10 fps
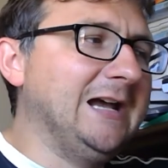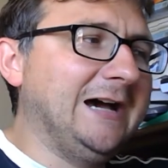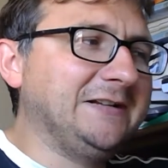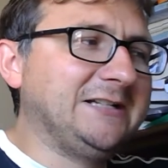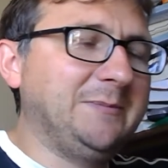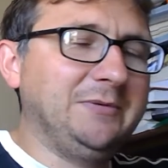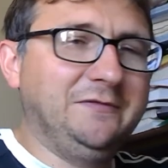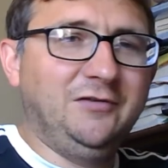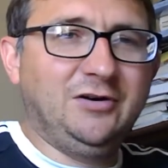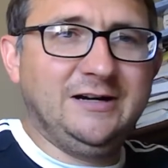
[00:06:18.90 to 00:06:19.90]
As I said
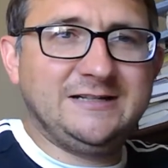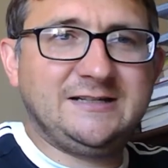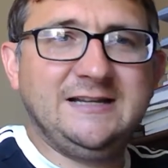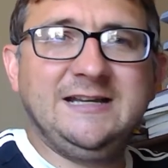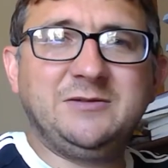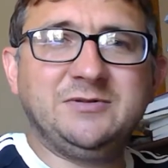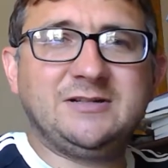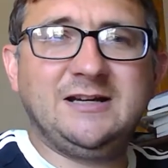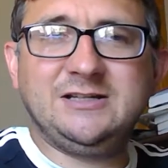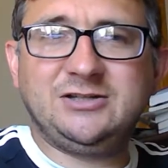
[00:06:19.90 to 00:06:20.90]
before, a cynic would
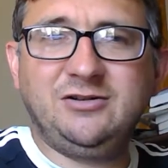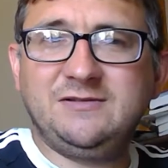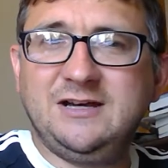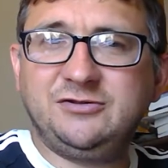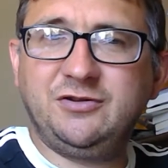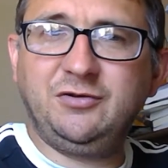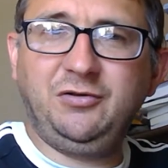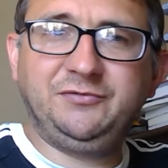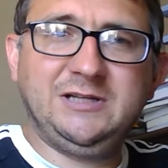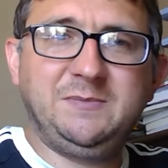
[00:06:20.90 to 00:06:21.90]
say he's done that so they're
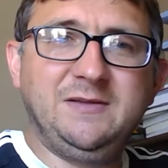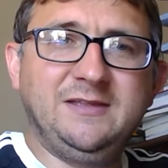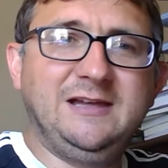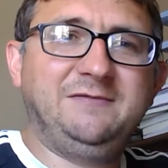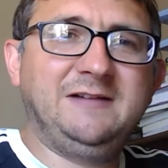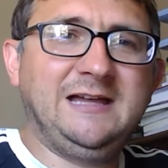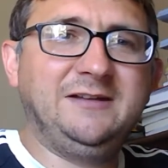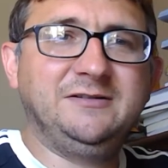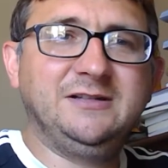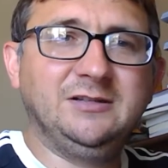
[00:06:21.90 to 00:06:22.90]
all dipping their
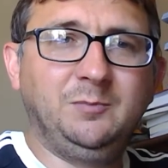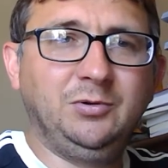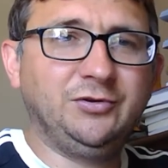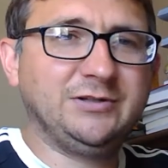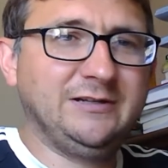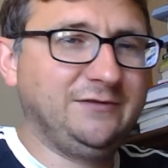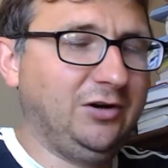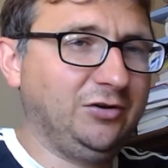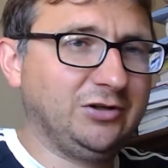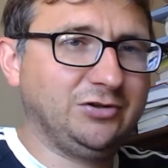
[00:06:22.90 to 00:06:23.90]
hand in the blood if it
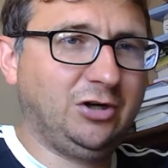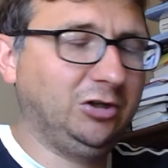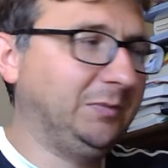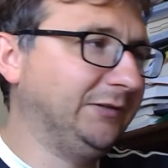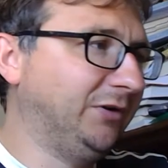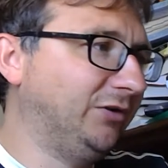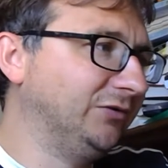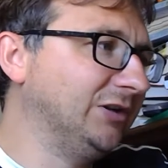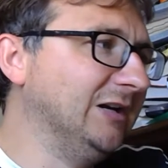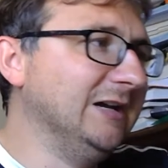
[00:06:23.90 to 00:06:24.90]
all goes horribly
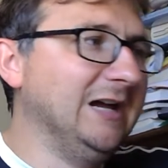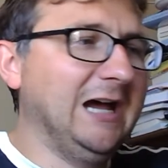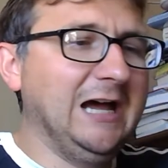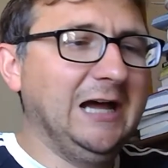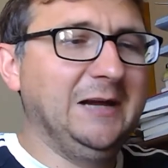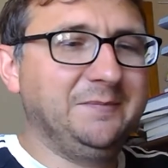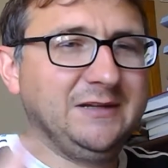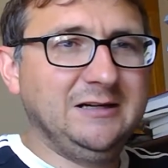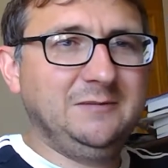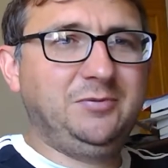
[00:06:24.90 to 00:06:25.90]
wrong.
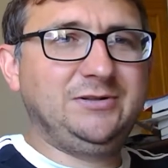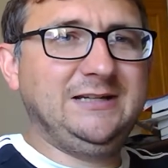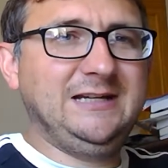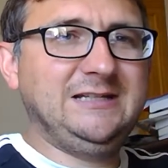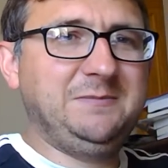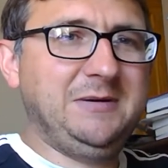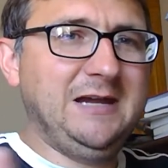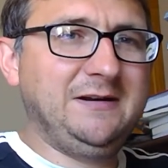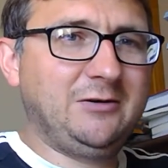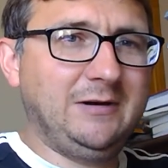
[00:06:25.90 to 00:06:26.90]
But he's
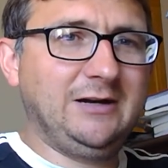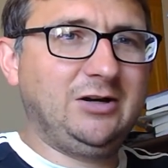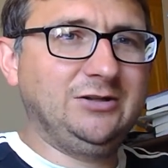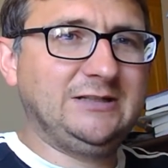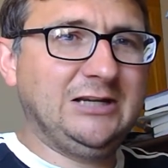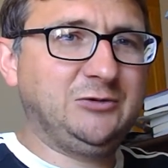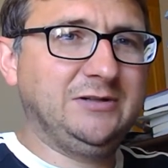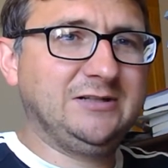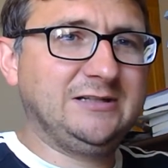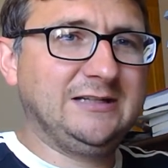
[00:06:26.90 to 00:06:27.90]
appearing quite consensual,
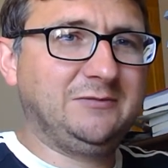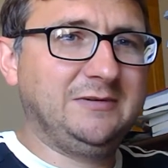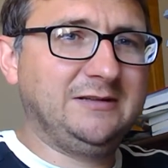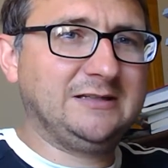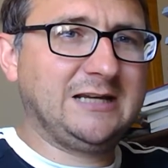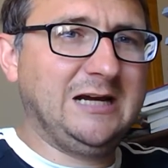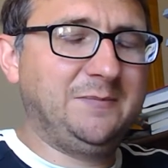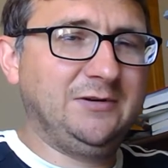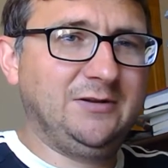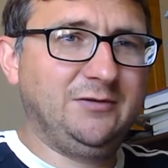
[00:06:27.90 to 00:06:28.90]
isn't he, with his
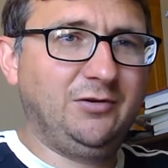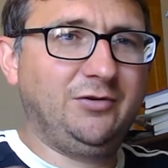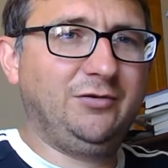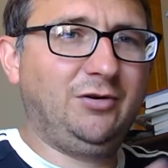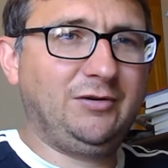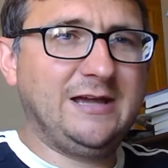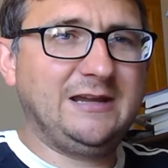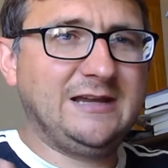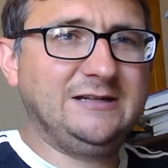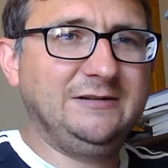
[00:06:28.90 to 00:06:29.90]
cabinet? They're all kind
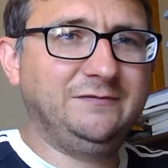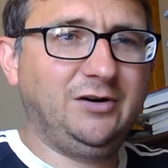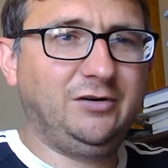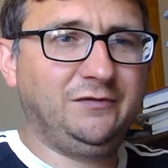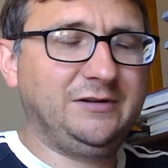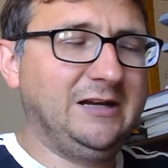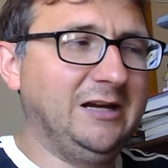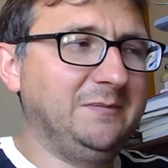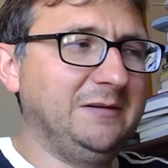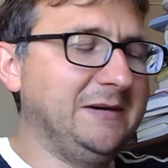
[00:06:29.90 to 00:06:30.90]
of getting involved
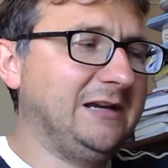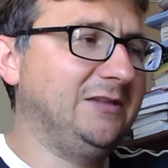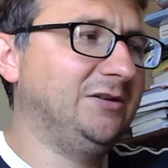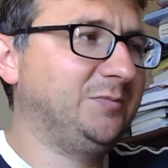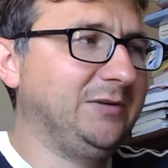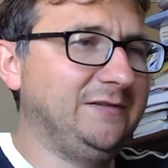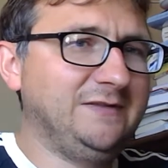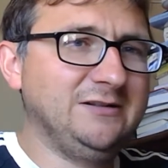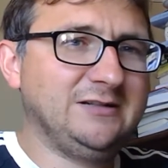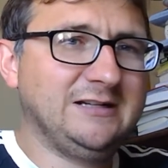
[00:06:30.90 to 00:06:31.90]
in making those
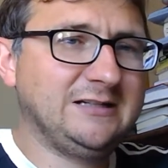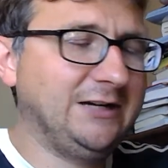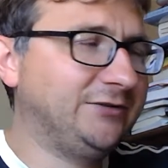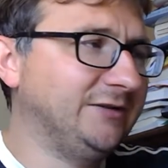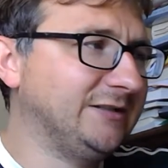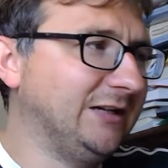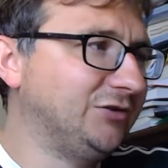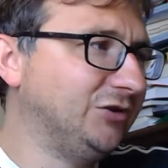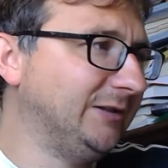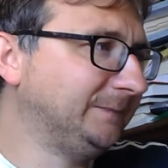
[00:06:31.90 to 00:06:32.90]
briefings, etc.,
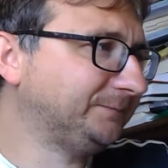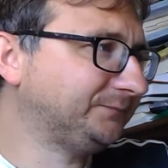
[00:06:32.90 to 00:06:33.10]
etc.